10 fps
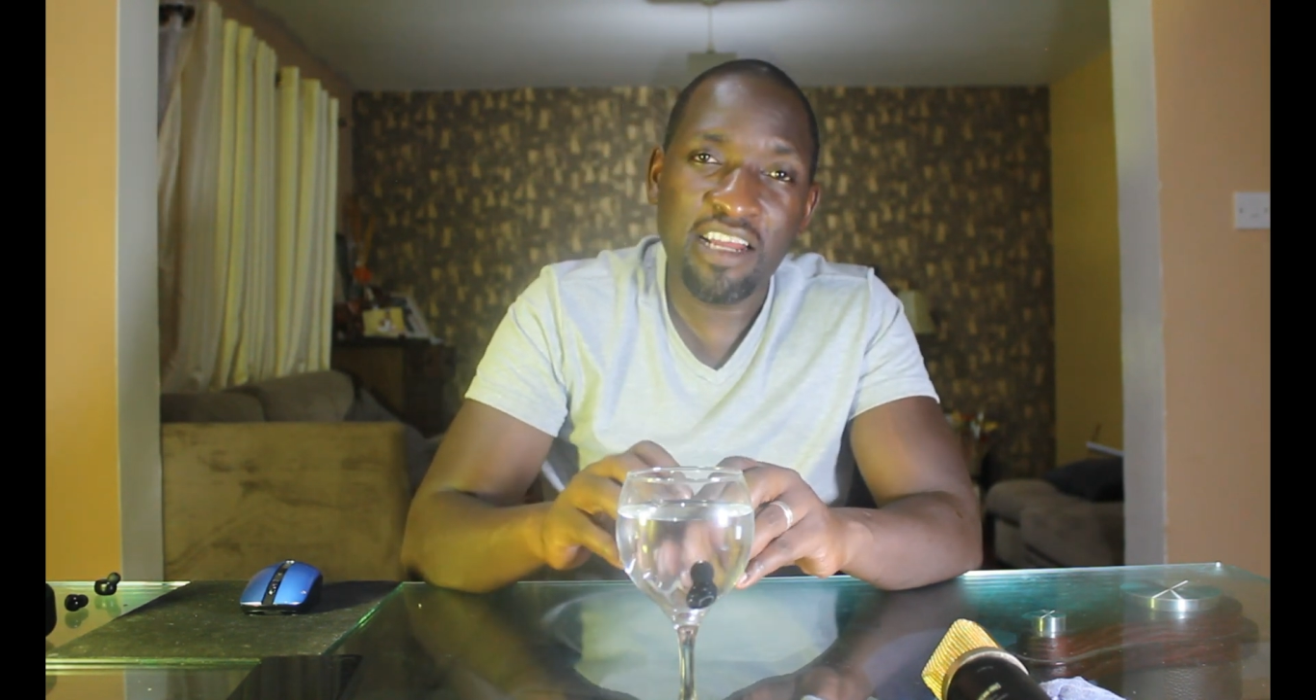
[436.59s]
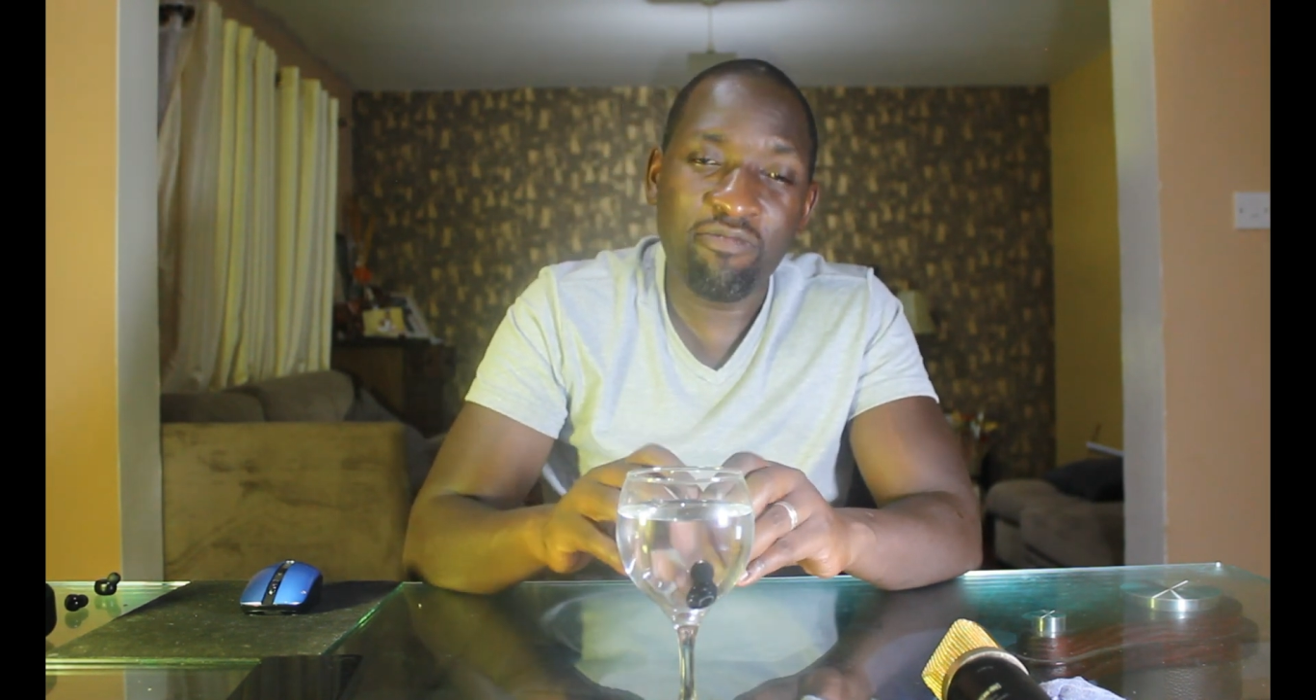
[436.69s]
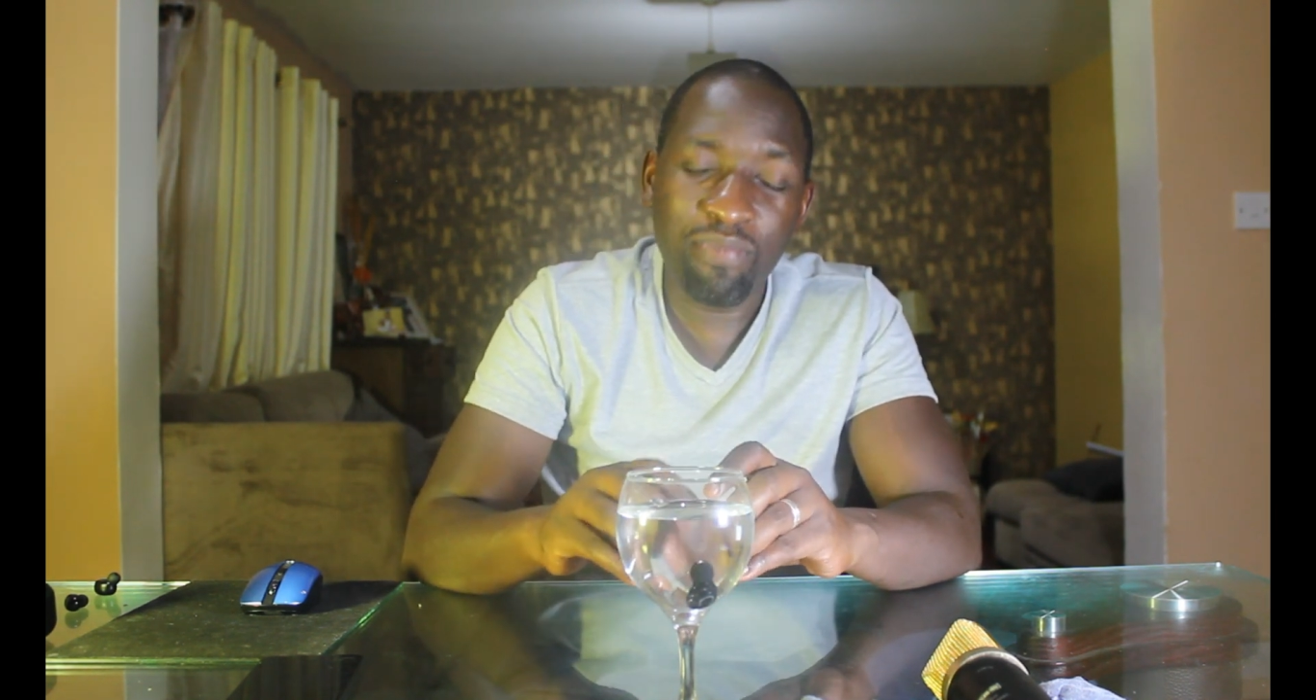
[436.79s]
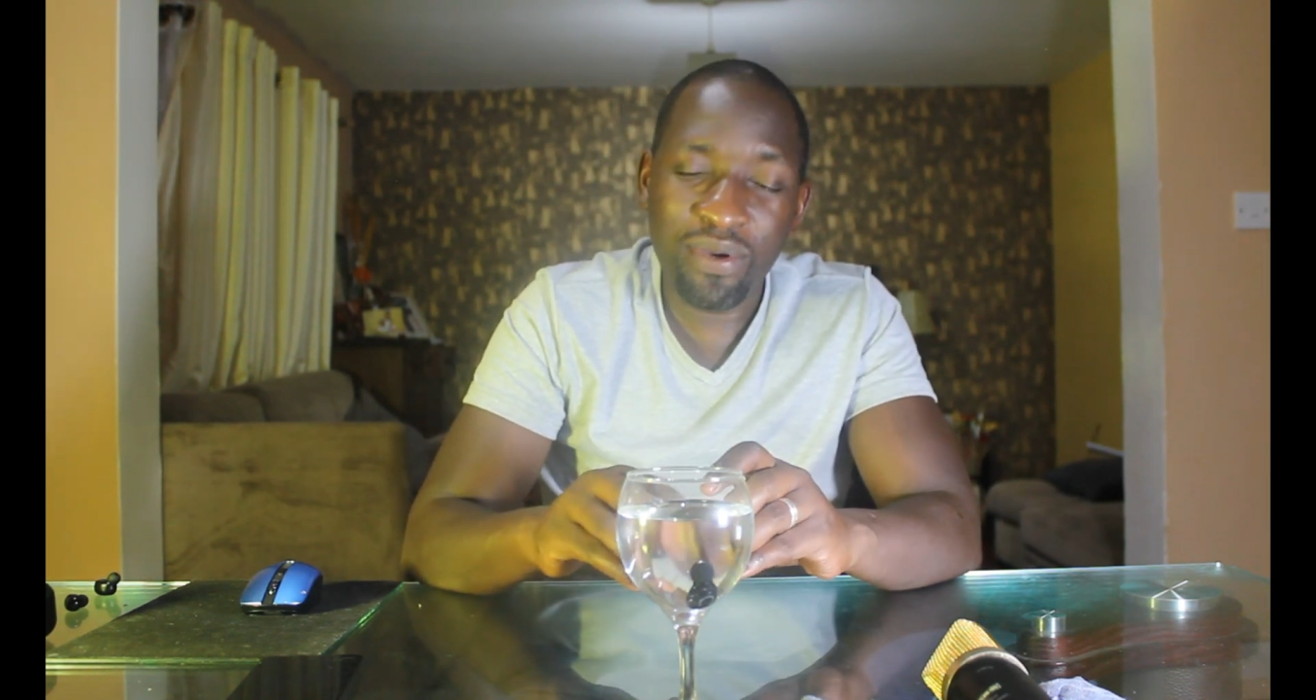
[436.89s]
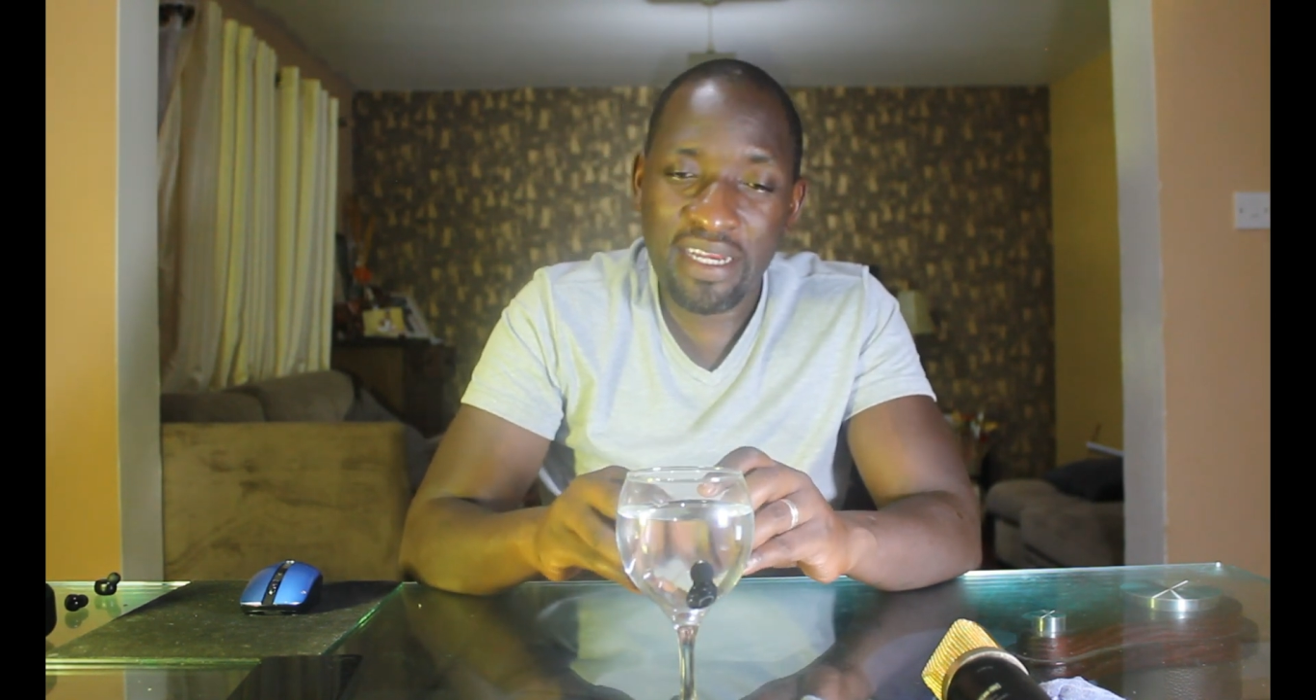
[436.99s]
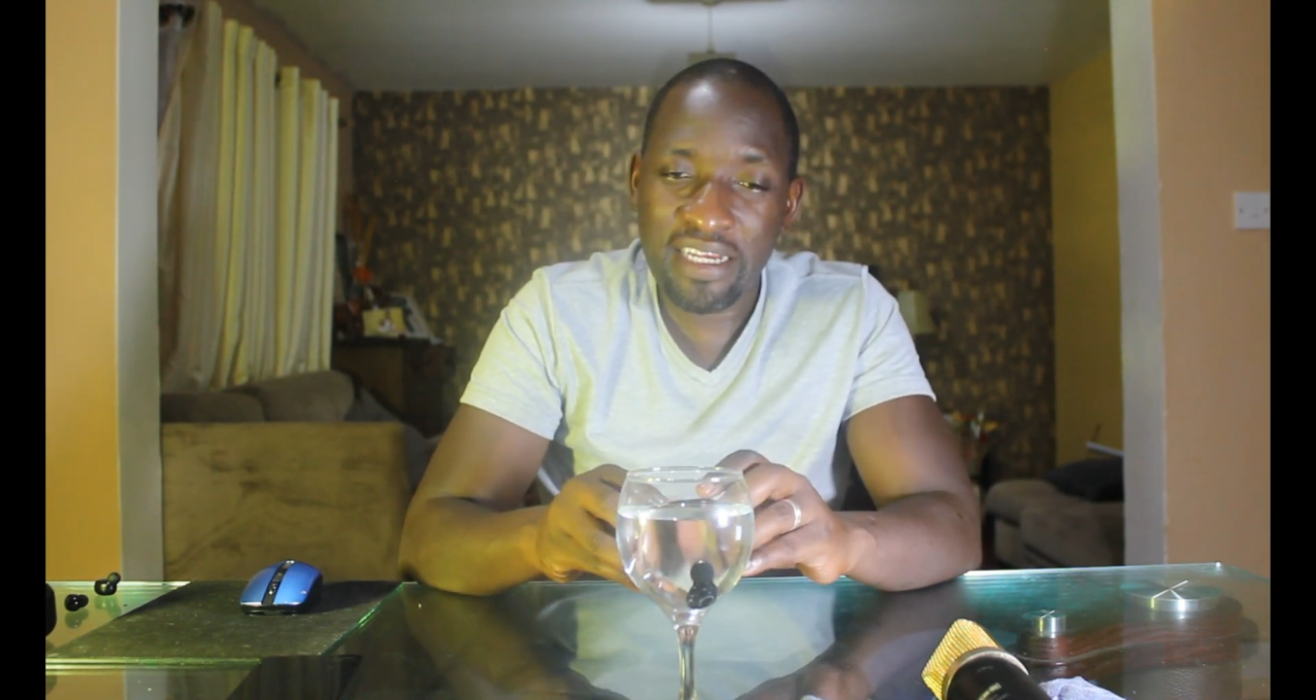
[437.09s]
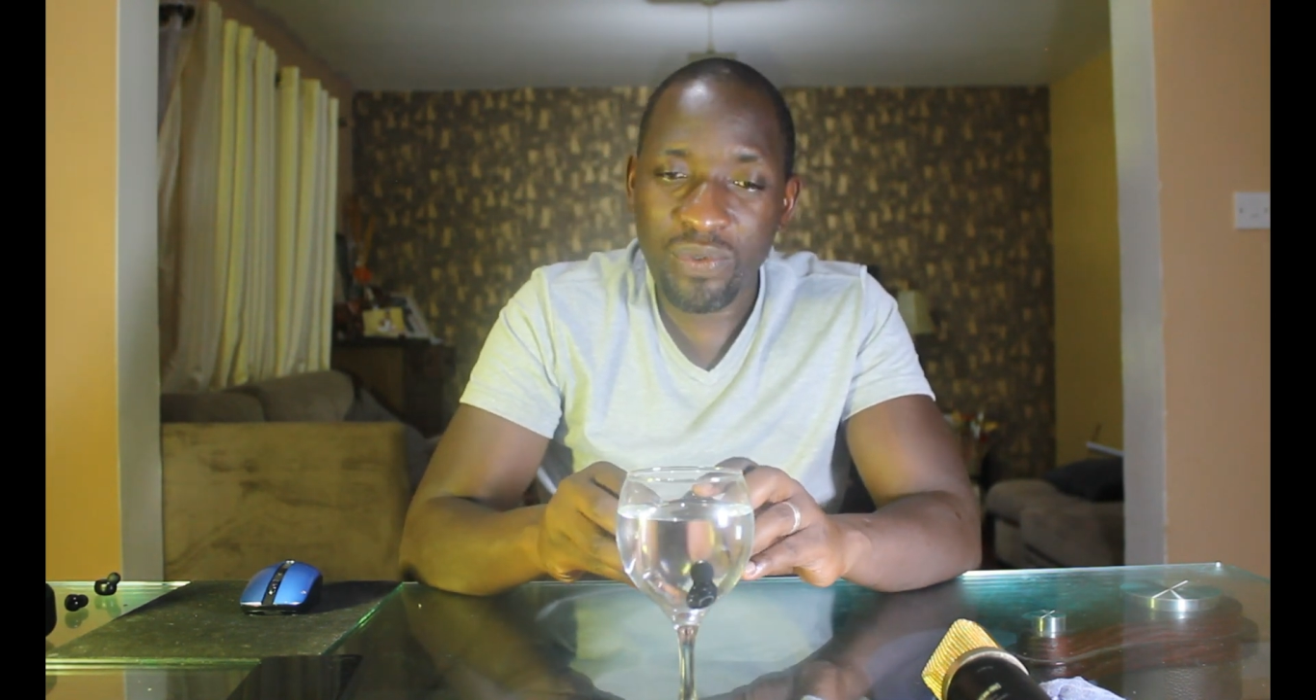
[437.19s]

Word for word: I've poured it